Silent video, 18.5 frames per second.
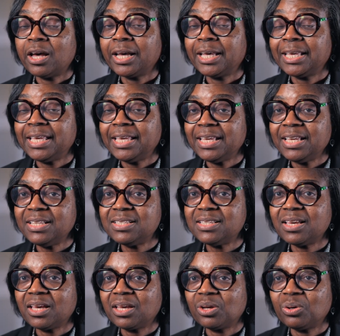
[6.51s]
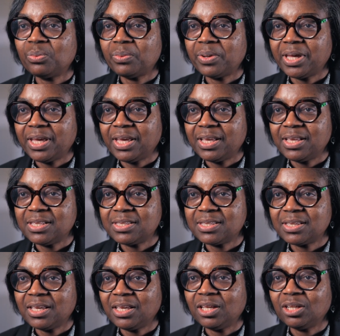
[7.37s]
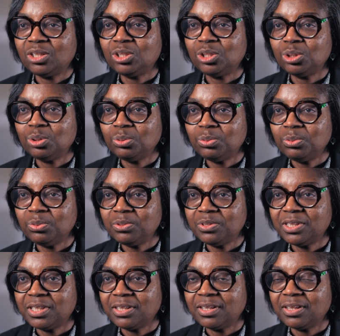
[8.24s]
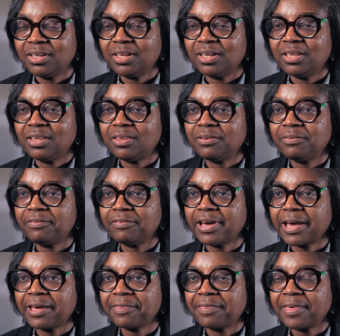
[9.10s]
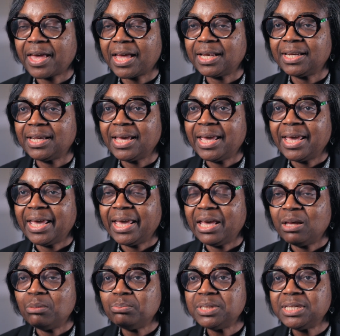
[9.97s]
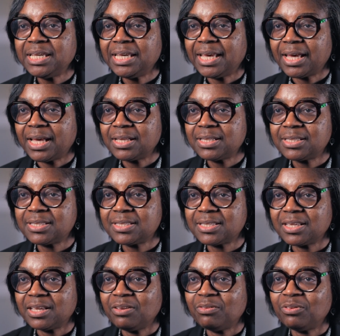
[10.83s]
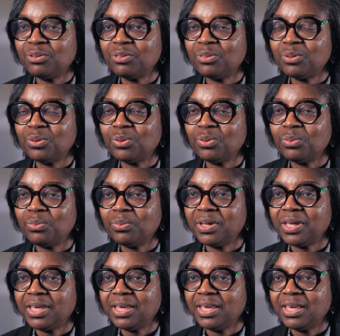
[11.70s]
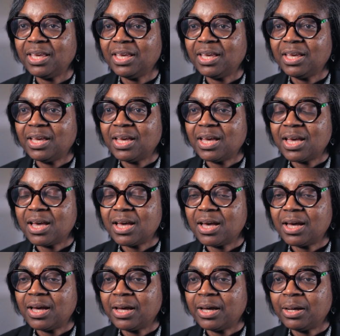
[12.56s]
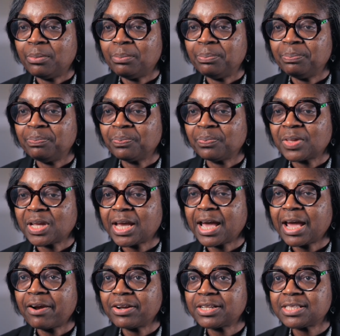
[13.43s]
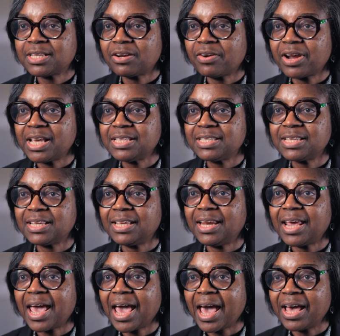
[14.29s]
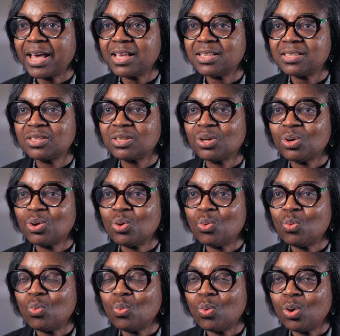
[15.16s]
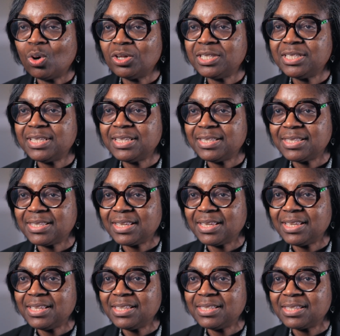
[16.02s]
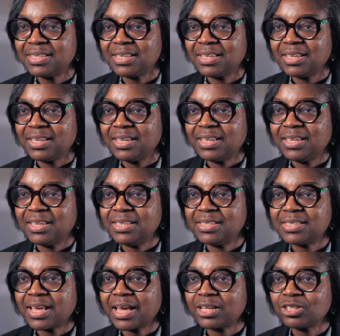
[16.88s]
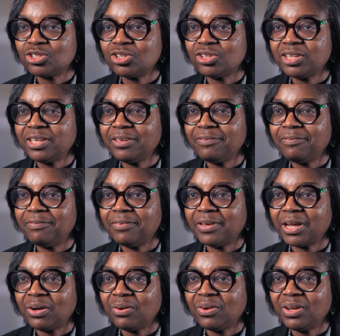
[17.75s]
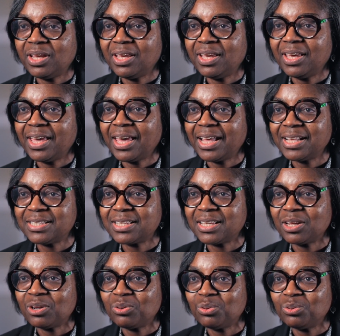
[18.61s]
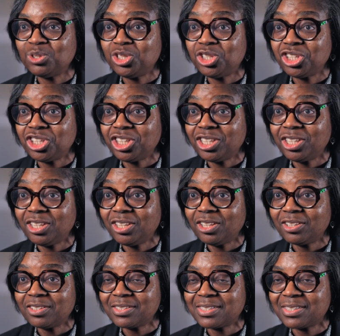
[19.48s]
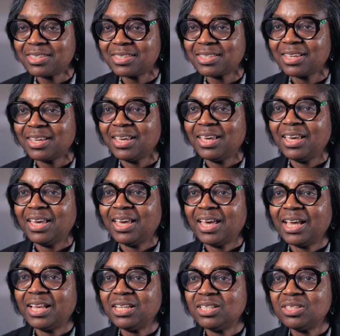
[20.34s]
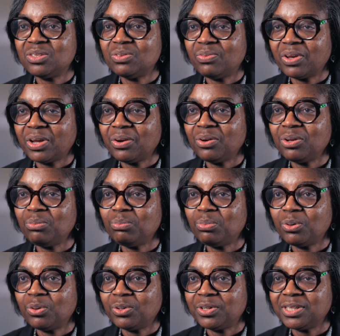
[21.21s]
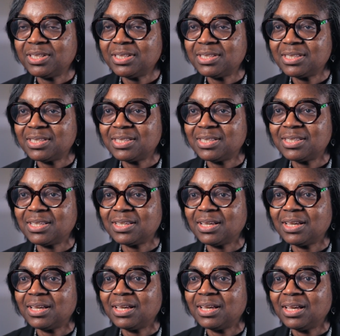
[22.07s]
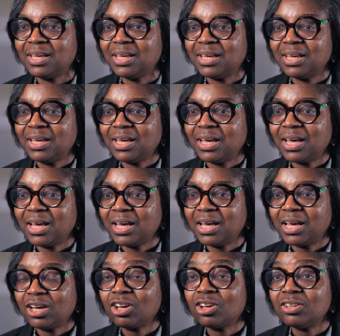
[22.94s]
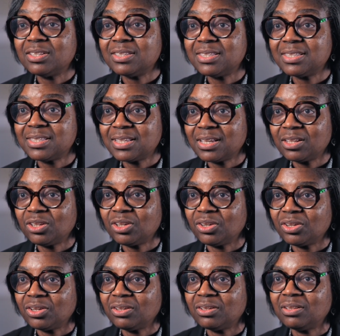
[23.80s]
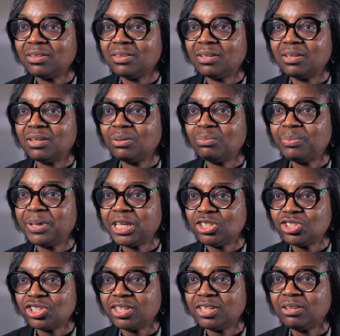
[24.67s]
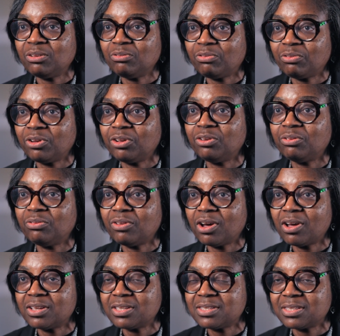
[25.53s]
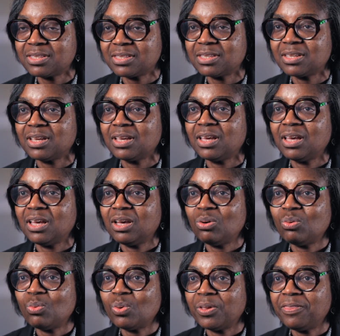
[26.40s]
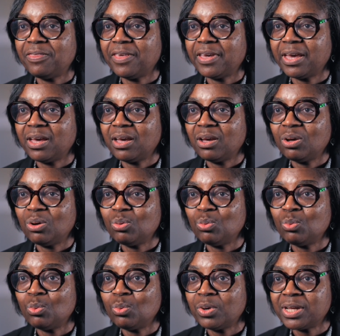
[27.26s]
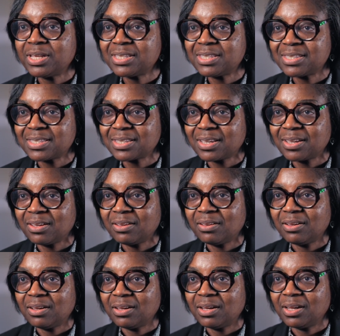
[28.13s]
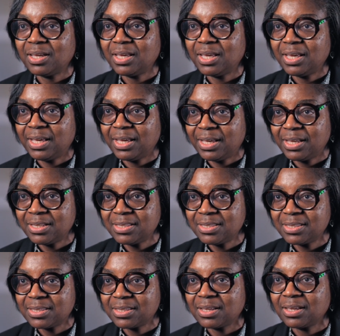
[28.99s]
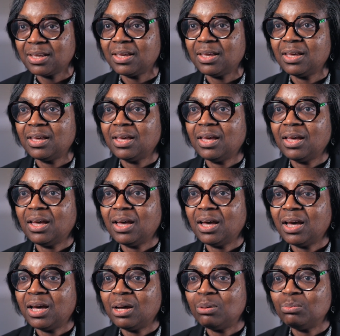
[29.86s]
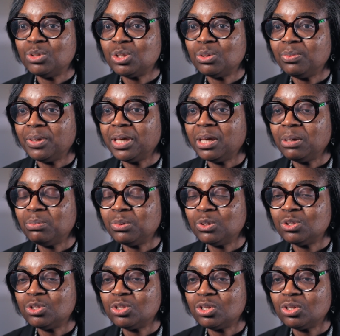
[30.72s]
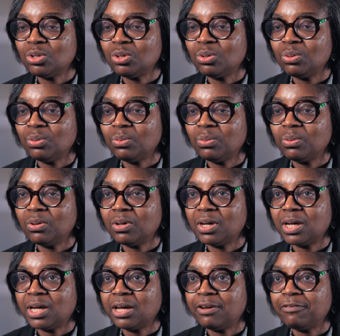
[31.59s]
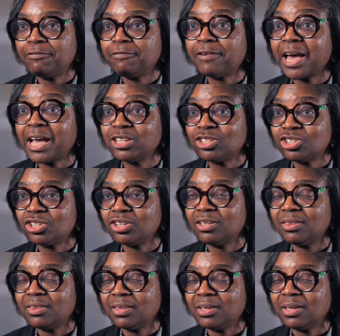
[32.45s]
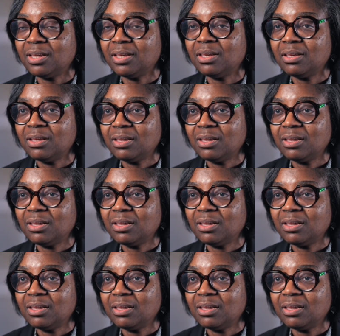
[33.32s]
Key takeaways include the fact that MDS, even though we characterize it as one disease, is actually very heterogeneous, and it's very important to consider the patient in front of us, what their risk is, to be able to fashion the